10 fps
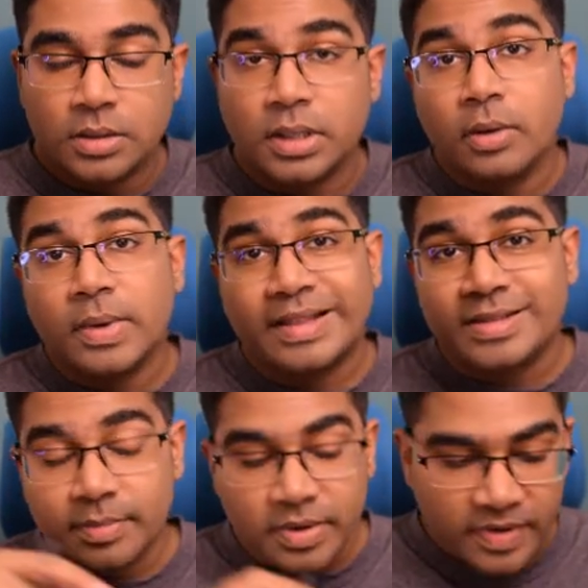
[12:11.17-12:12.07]
So now we can
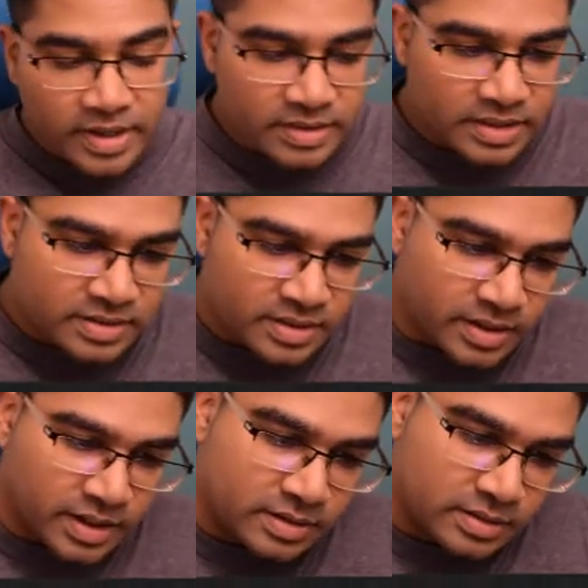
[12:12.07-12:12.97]
simplify this
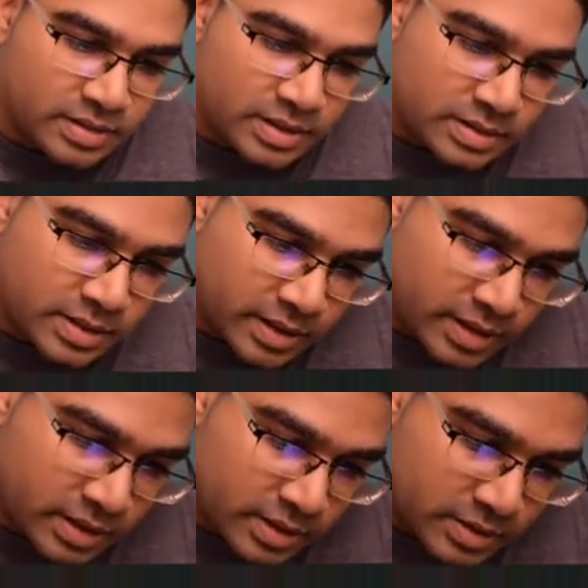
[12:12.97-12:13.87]
circuit. So this
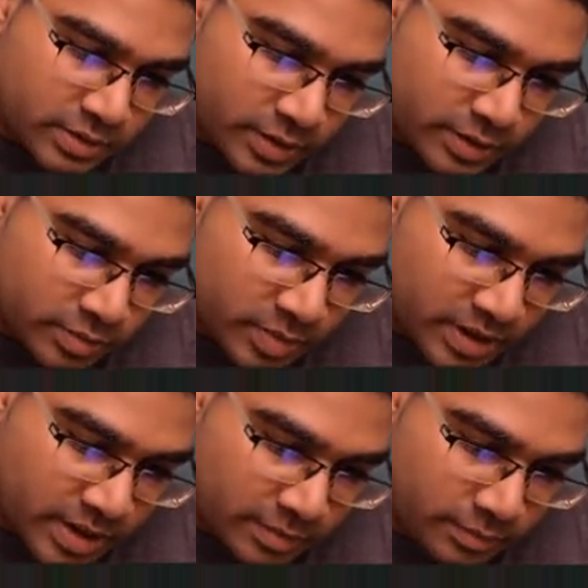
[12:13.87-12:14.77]
circuit is going to
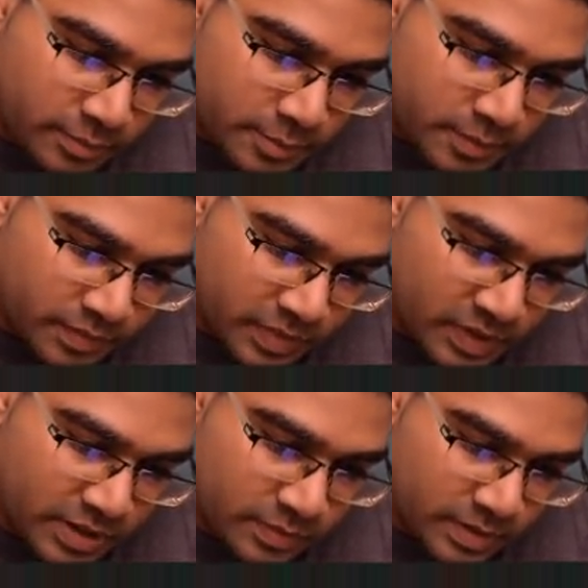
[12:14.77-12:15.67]
become,
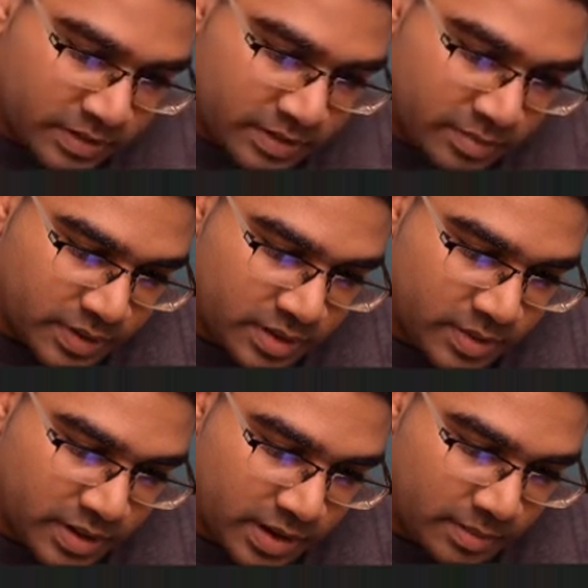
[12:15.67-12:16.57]
this will simply
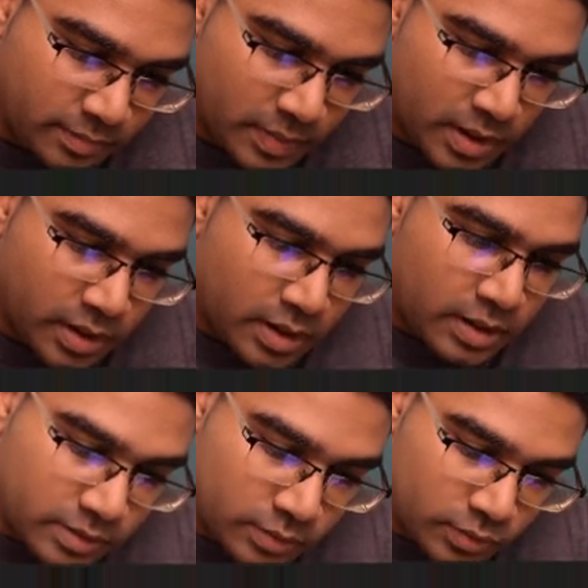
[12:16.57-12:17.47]
become
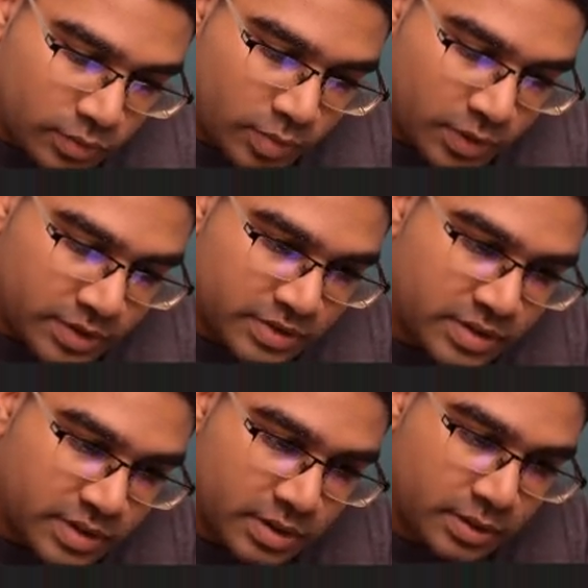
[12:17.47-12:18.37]
2 points
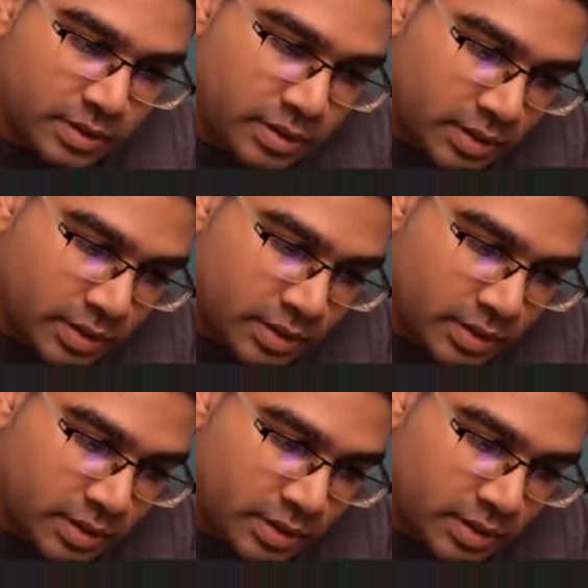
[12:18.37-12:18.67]
here.